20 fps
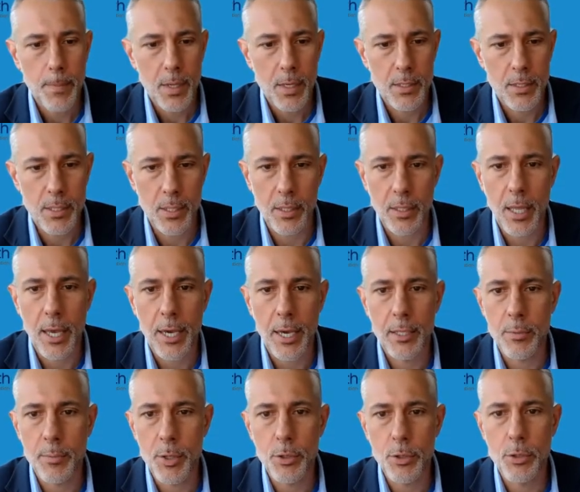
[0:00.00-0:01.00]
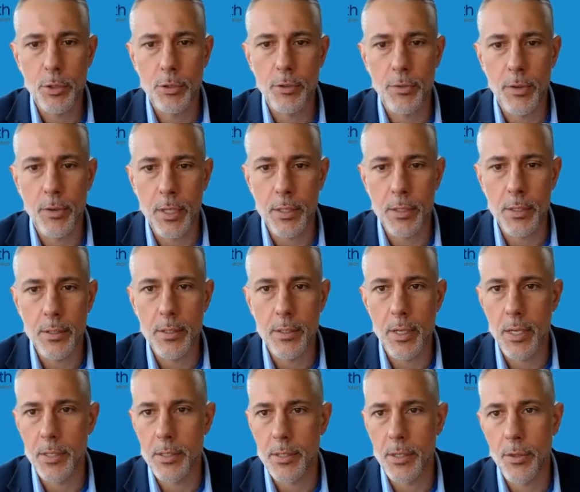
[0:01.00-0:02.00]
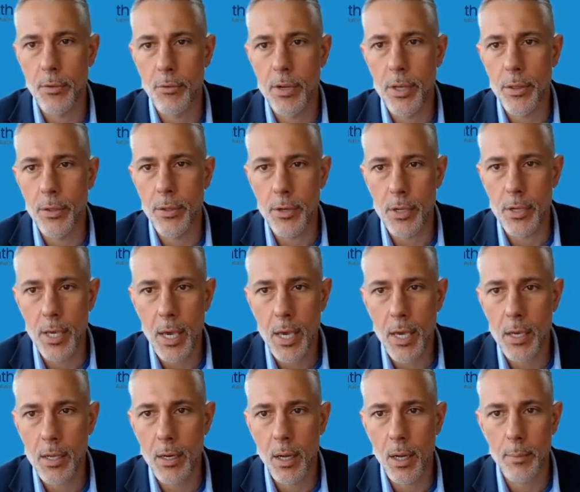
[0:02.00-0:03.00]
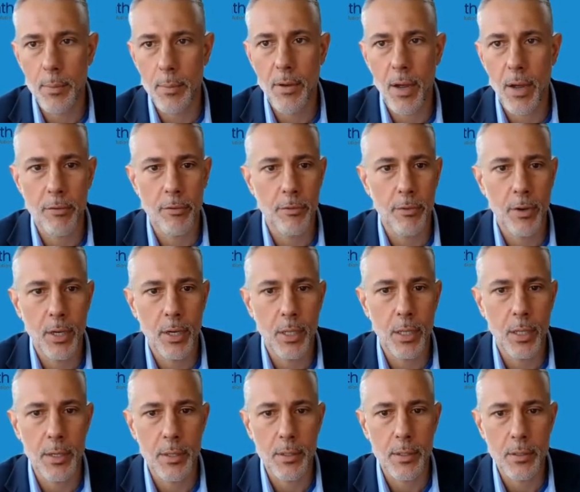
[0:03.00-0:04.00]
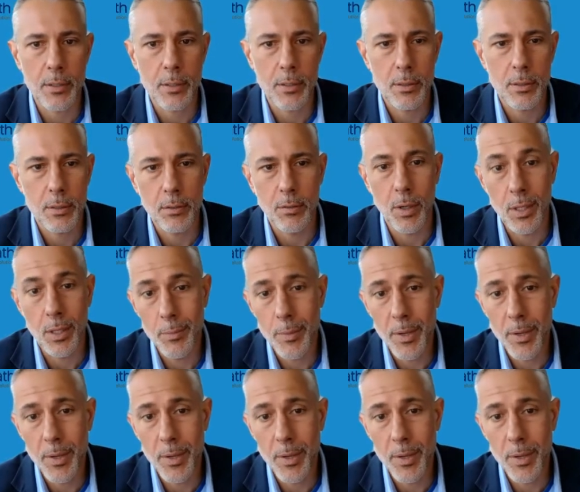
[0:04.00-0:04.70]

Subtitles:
select mutual funds as a 338 on behalf of our clients? Well, it